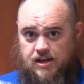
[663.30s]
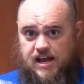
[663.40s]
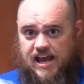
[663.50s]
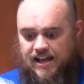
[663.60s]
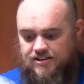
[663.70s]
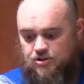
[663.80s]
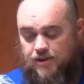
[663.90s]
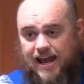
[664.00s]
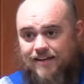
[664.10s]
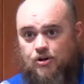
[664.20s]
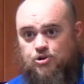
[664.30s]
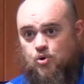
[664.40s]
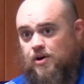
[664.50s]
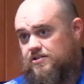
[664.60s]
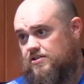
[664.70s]
And so they had no
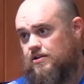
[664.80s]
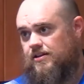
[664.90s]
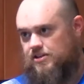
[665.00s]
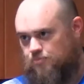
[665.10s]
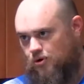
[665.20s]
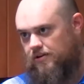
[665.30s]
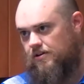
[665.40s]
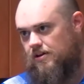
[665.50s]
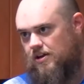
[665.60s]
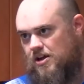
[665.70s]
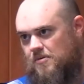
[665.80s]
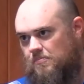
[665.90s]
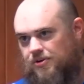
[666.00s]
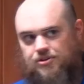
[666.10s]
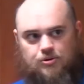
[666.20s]
choice at this point
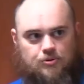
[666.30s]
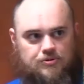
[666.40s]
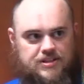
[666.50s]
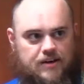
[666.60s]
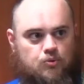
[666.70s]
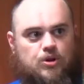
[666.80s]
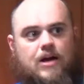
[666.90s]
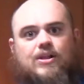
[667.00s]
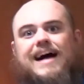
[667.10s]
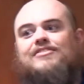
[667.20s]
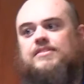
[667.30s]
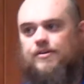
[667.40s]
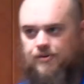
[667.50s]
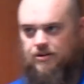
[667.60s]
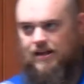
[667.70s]
but to say, we'll allow
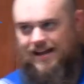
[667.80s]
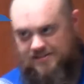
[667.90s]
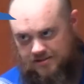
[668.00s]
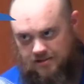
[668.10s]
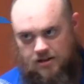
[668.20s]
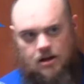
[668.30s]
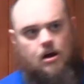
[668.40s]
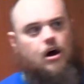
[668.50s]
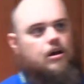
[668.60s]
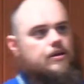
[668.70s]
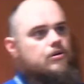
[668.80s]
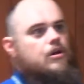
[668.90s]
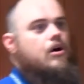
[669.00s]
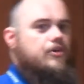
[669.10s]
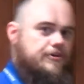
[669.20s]
slavery to last a little
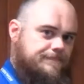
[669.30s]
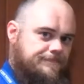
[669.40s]
longer.